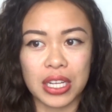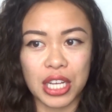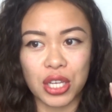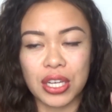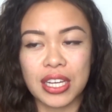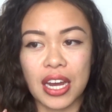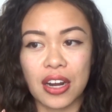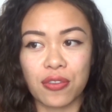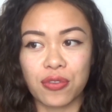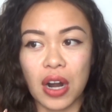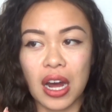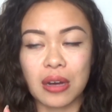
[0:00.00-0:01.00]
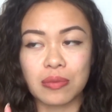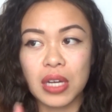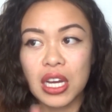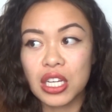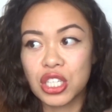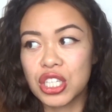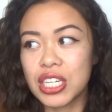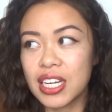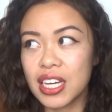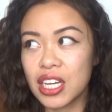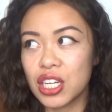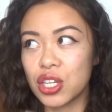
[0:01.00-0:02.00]
Like you can get it from
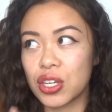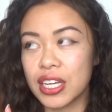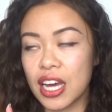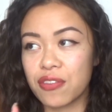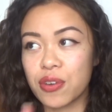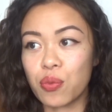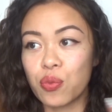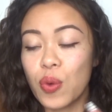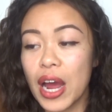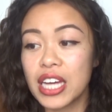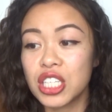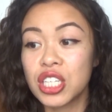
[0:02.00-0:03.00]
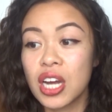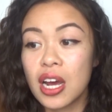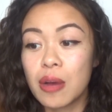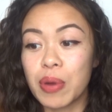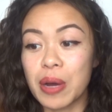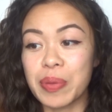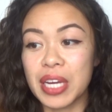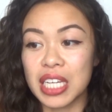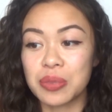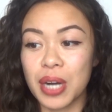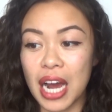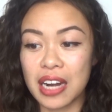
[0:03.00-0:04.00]
Shein, you can get it from Wish, but
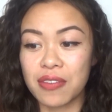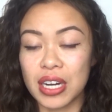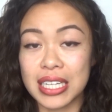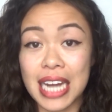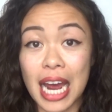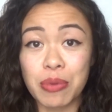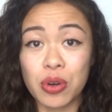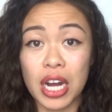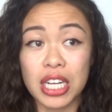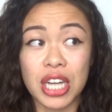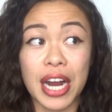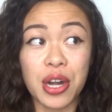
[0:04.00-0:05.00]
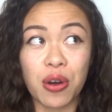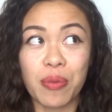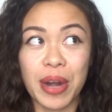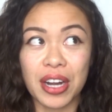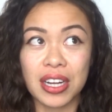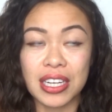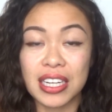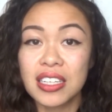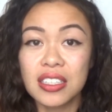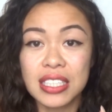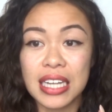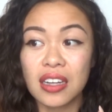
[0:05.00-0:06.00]
because we're kind of on a time crunch, I know American
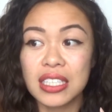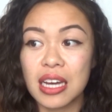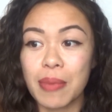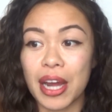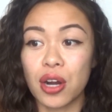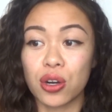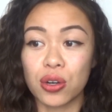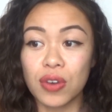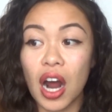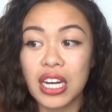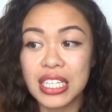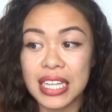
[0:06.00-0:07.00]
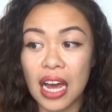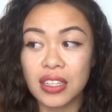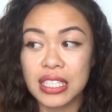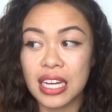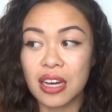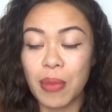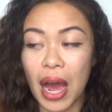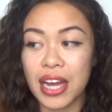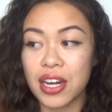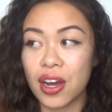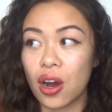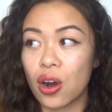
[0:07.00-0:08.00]
Eagle sells them, I know Garage sells them,
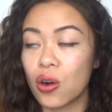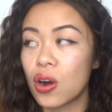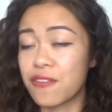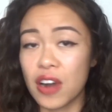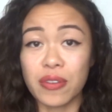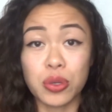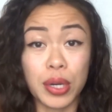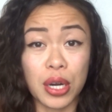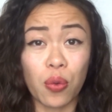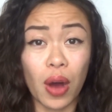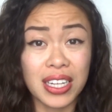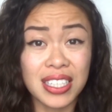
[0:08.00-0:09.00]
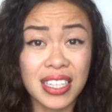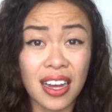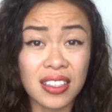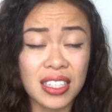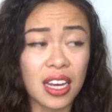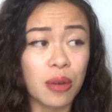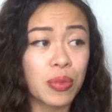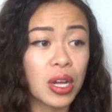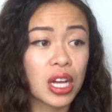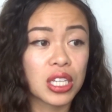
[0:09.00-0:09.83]
I know Forever 21 sells them.